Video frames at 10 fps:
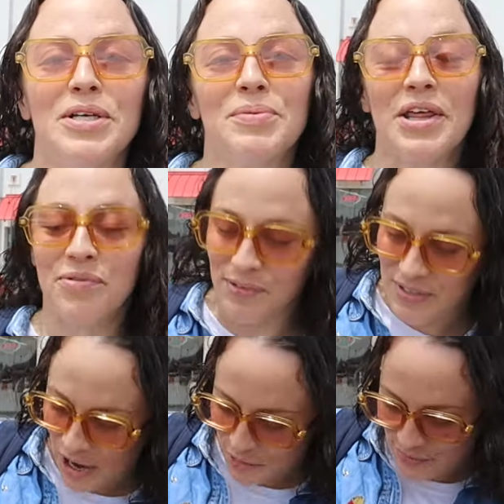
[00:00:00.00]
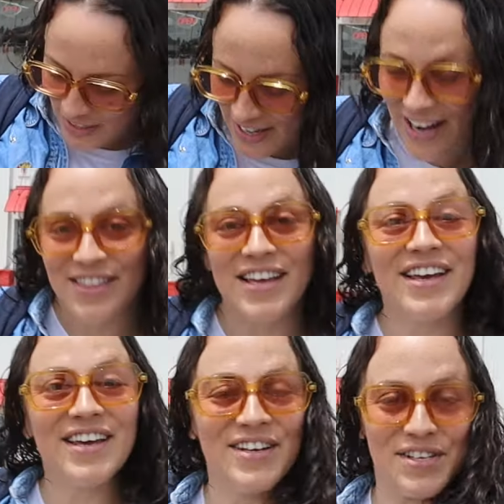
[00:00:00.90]
much my thrift outfit. I
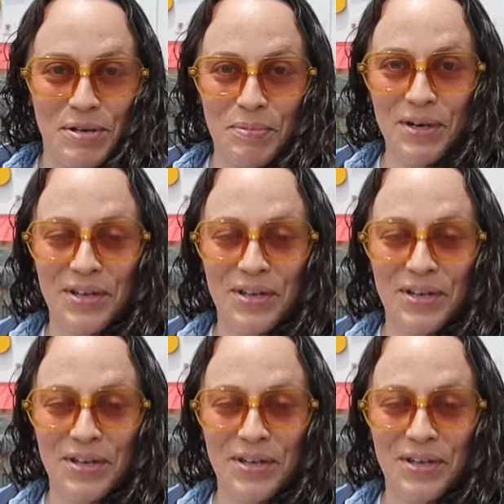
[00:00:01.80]
think it is super